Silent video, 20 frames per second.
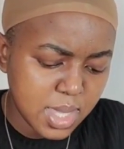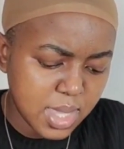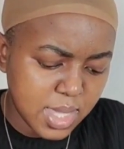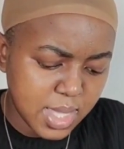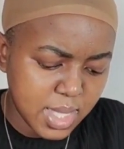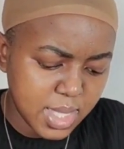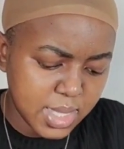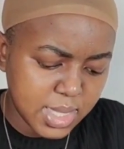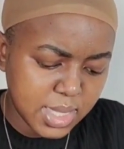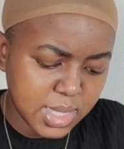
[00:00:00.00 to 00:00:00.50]

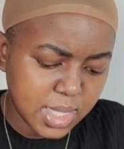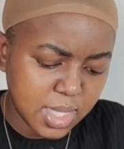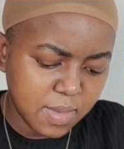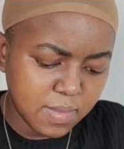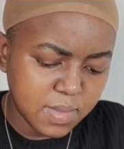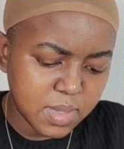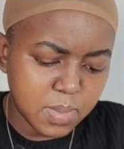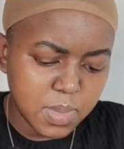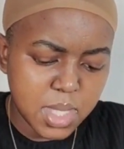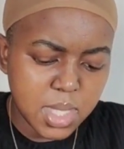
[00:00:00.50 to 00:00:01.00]
this
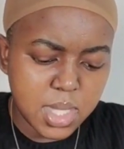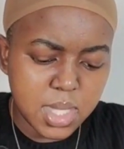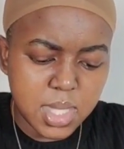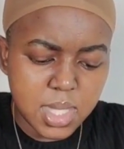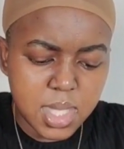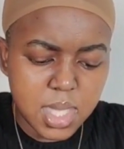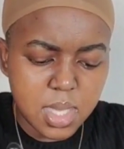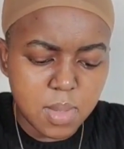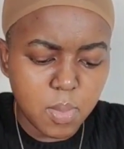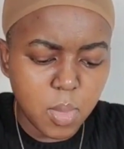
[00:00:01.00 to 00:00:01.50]
gives me
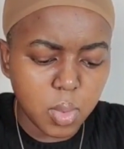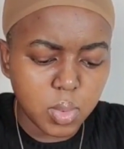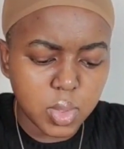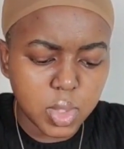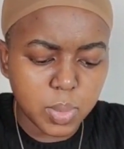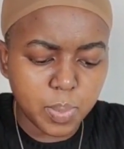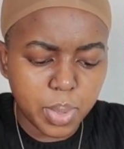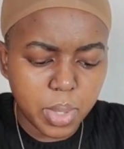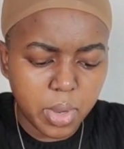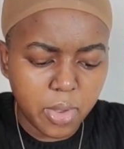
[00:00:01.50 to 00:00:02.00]
the
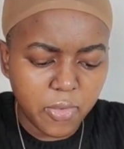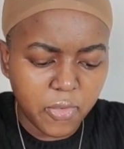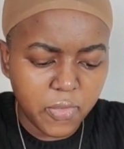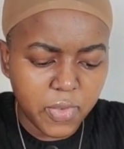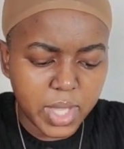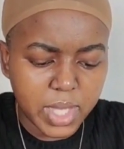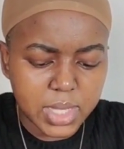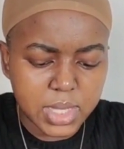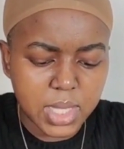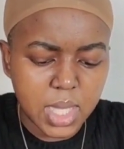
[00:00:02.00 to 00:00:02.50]
most
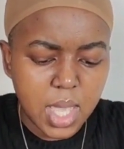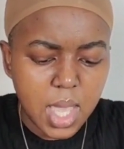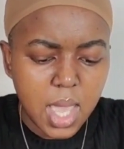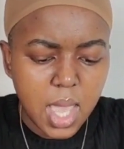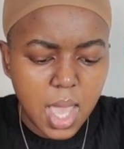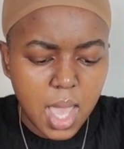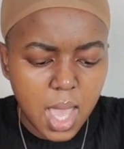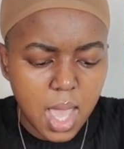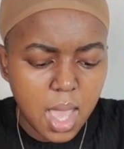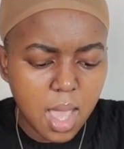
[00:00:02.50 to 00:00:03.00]
perfect
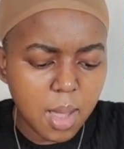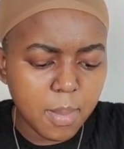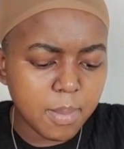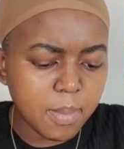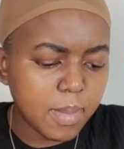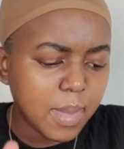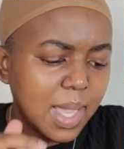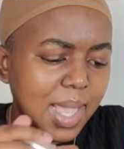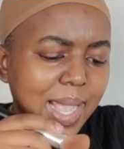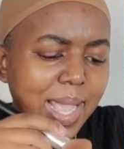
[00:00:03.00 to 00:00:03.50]

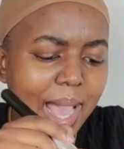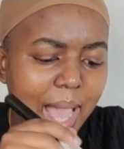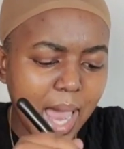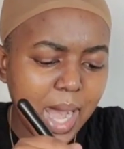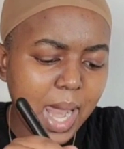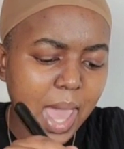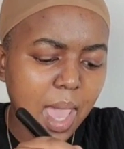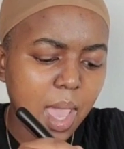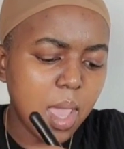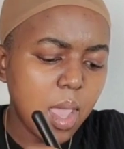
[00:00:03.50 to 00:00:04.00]

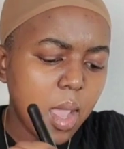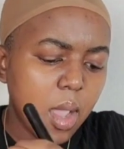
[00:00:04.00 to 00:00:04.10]
color.